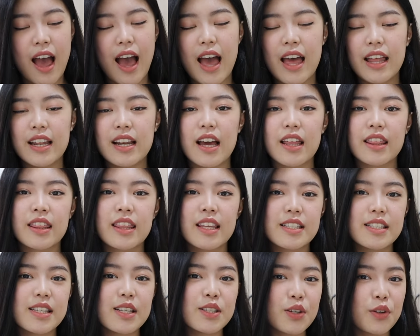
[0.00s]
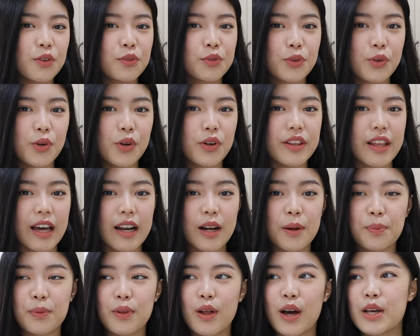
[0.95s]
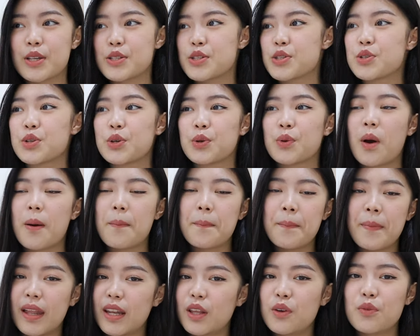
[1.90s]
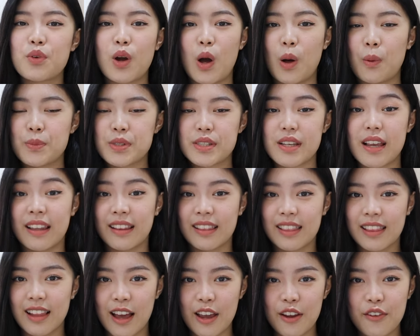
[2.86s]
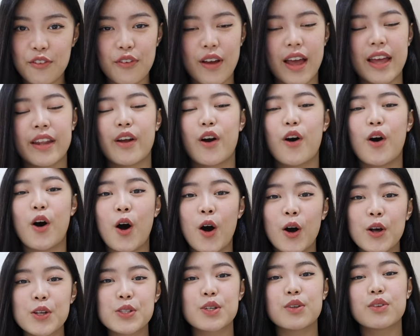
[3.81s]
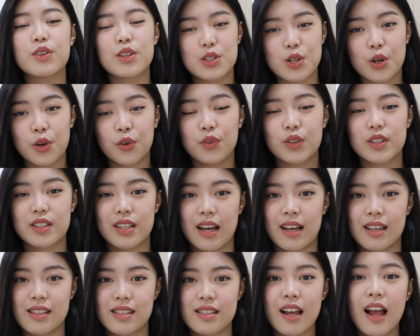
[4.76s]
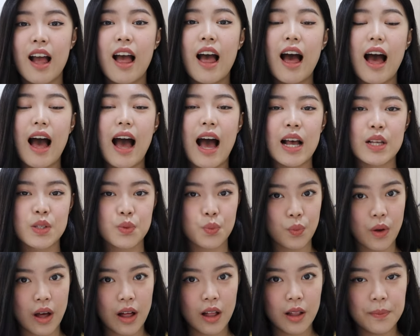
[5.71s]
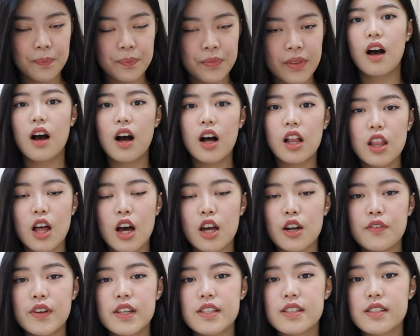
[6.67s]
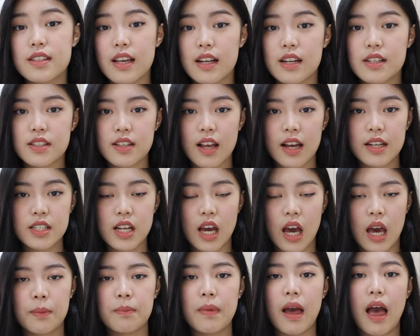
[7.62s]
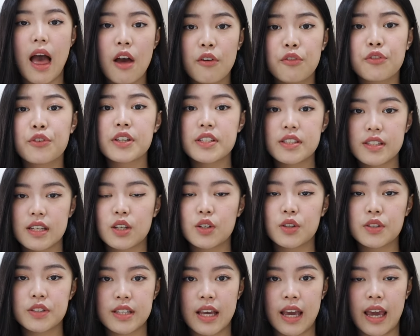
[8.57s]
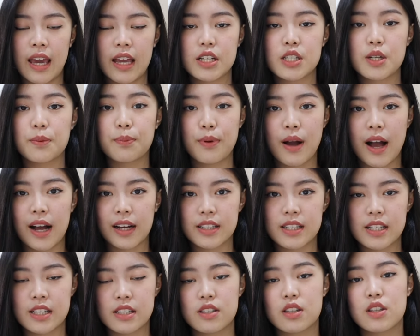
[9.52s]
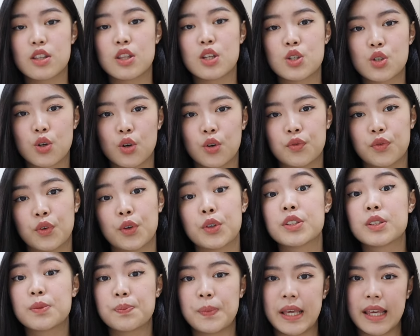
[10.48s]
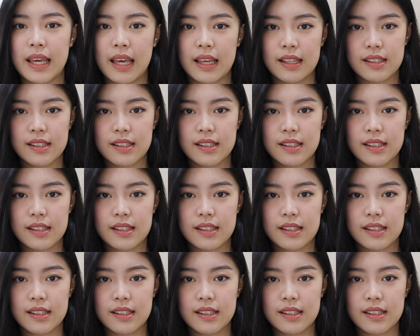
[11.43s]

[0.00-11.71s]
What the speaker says: And this is a rule that applies to many realms in life and also the TOEFL test as well. A lot of us set aside time every single day to practice the TOEFL speaking